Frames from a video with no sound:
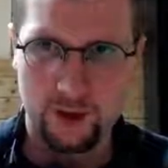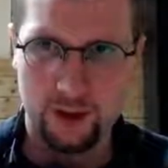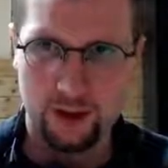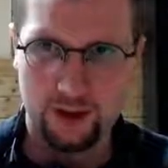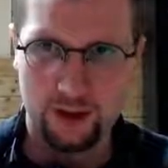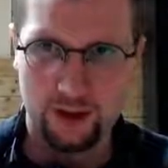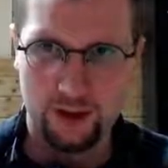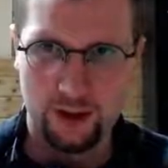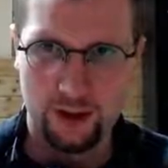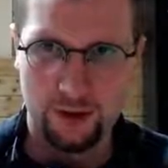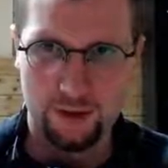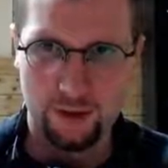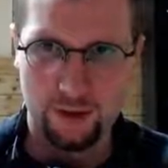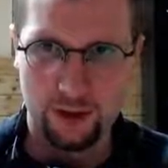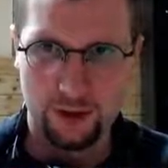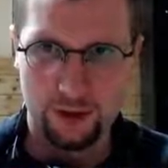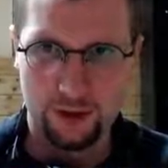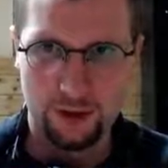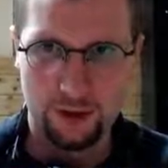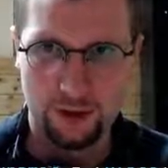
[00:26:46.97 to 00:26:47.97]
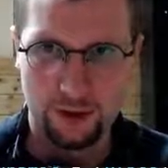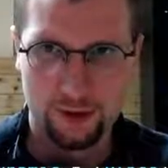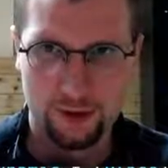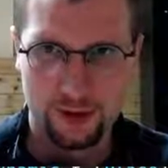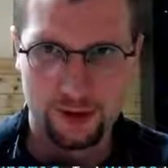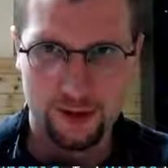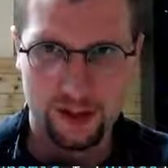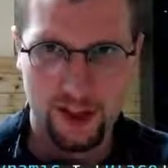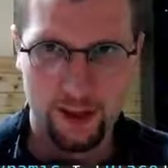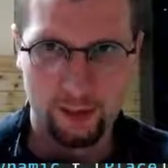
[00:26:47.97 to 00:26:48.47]
These values don't
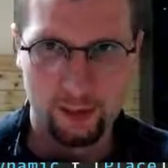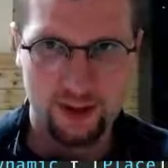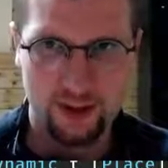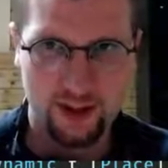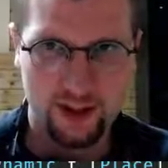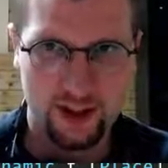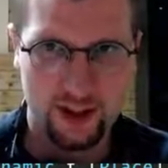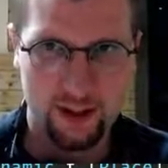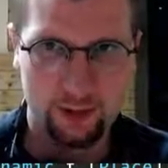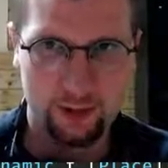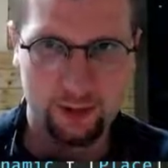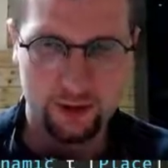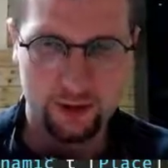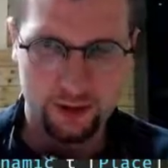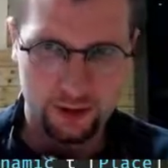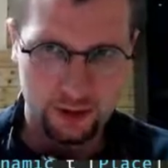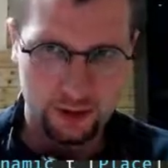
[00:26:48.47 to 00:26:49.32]
inhabit types.